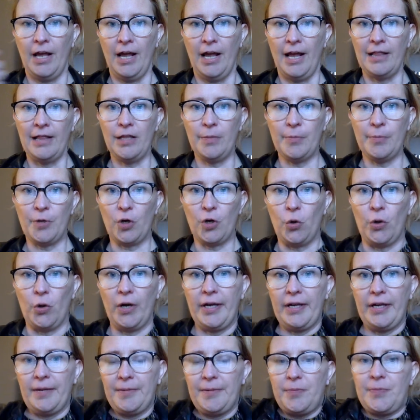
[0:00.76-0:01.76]
Hello,
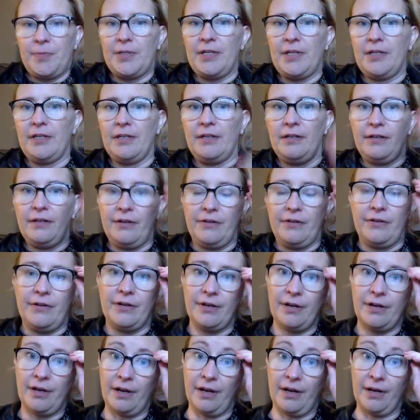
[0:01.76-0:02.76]
Macoy. I'm going to be
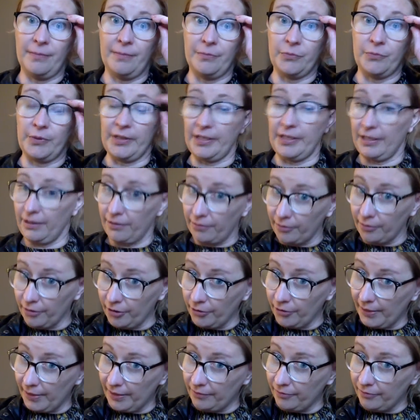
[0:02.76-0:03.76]
reading
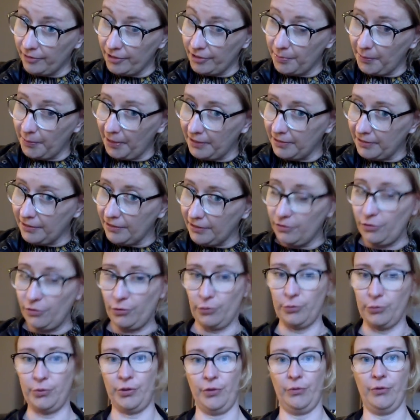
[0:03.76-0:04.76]
through and responding
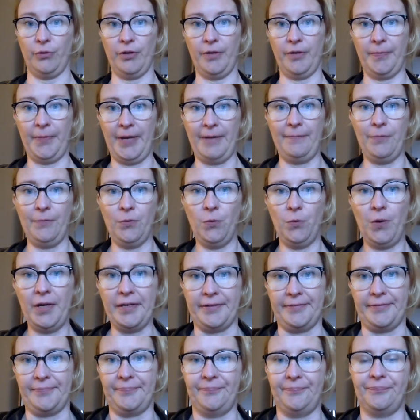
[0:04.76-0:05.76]
to your paper
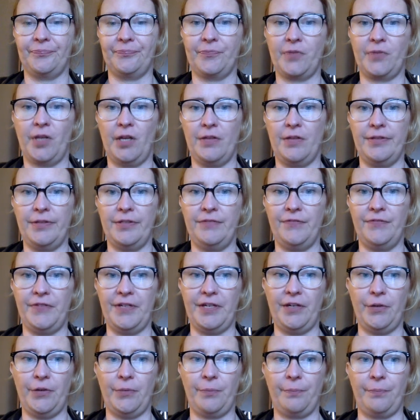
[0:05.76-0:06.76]
one in this
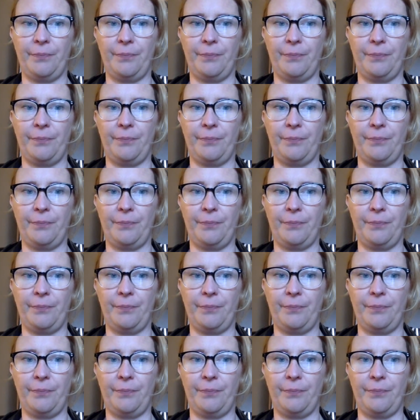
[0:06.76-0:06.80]
video.